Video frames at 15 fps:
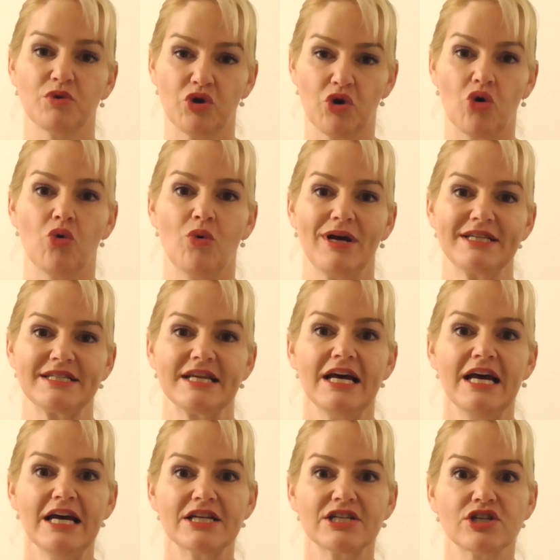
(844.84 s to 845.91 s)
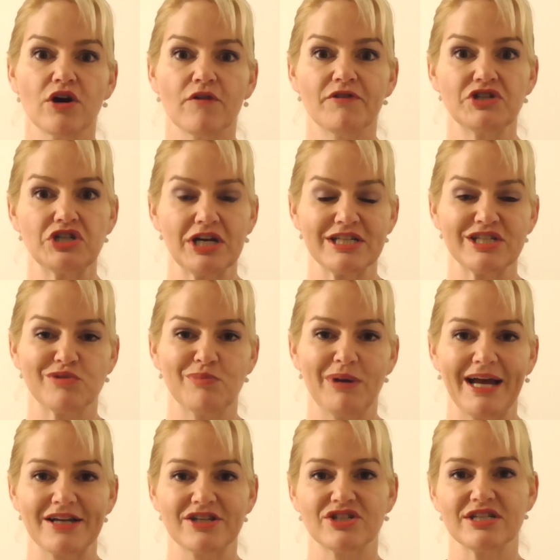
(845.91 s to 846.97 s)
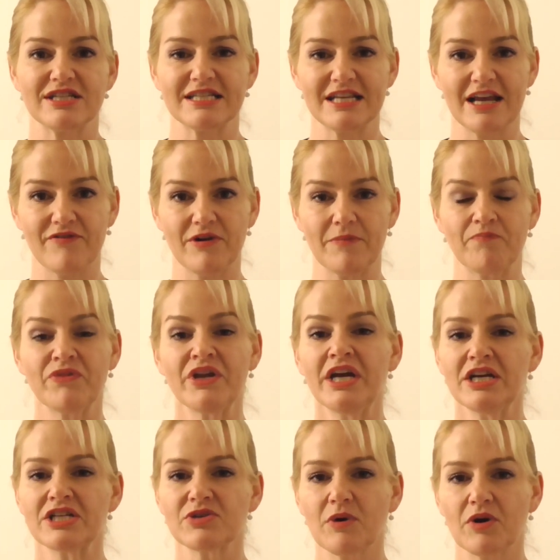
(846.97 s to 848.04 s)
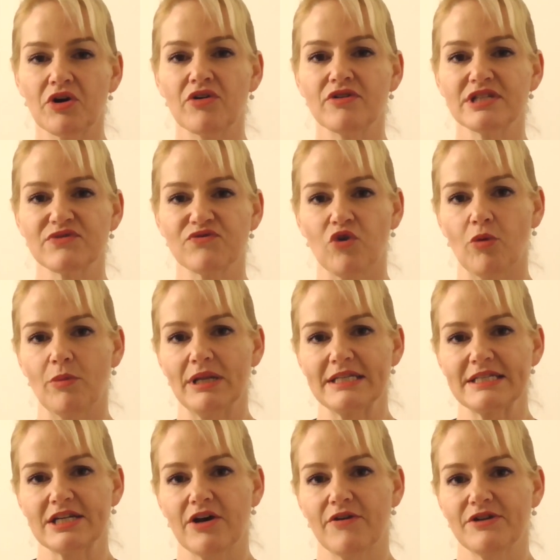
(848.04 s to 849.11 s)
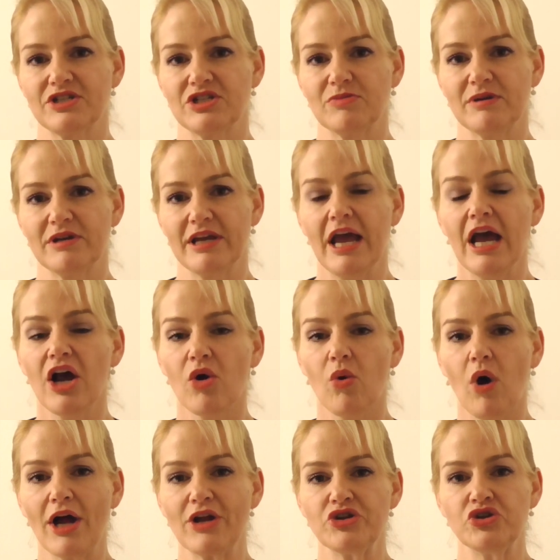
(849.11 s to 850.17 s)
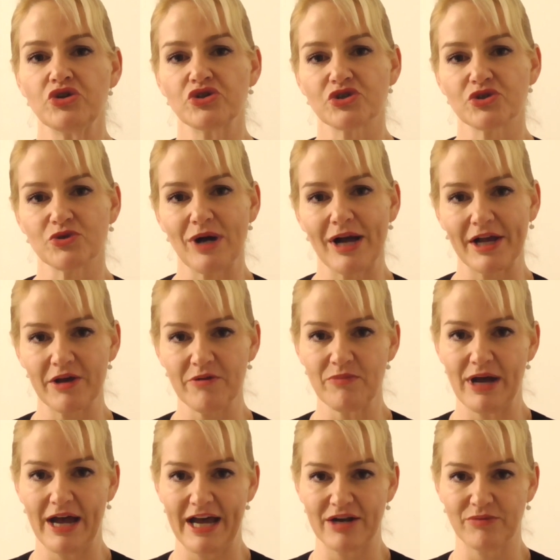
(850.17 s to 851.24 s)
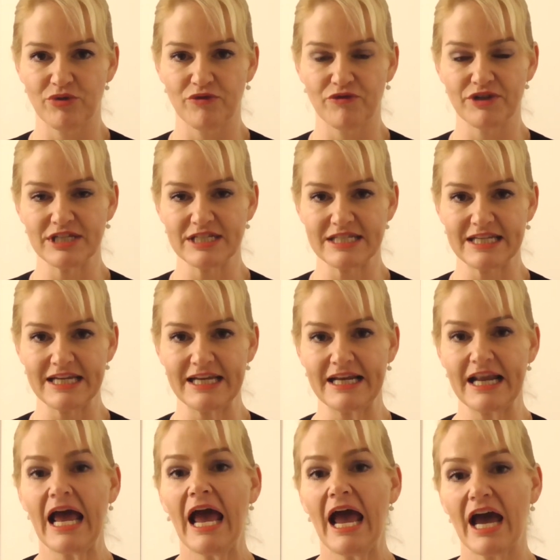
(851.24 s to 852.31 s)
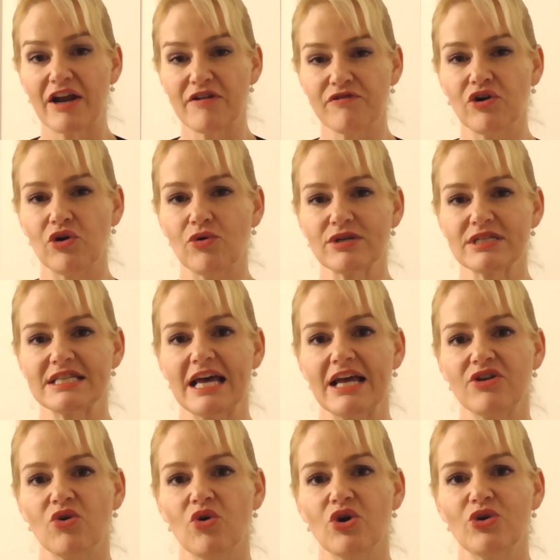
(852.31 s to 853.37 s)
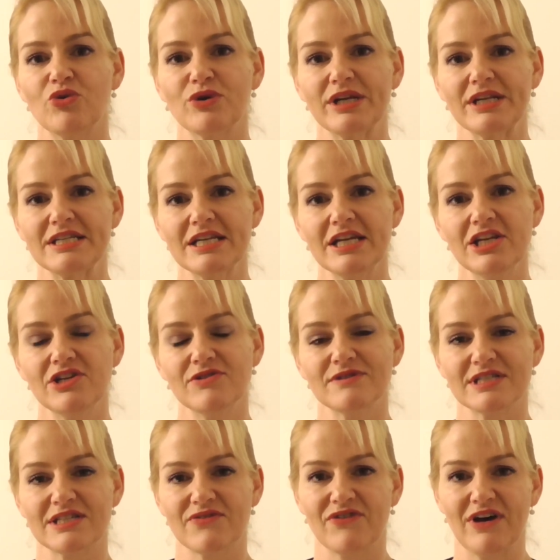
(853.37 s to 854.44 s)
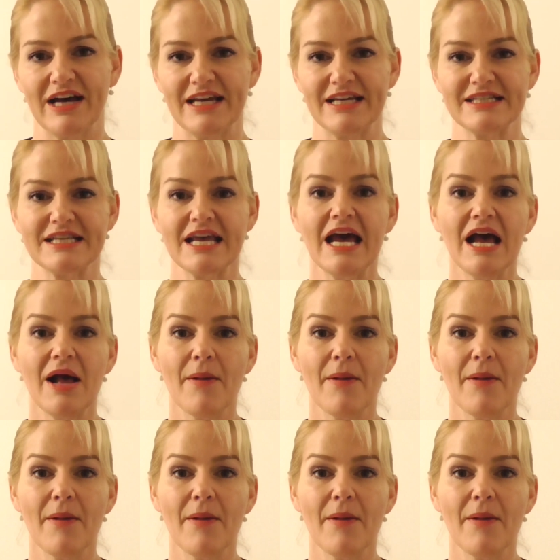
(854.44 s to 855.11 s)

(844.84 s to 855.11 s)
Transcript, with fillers: it would always self-adjust back to seven. So I know this formula is going to be quite neutral and compatible for the skin, and of course that oil continuous phase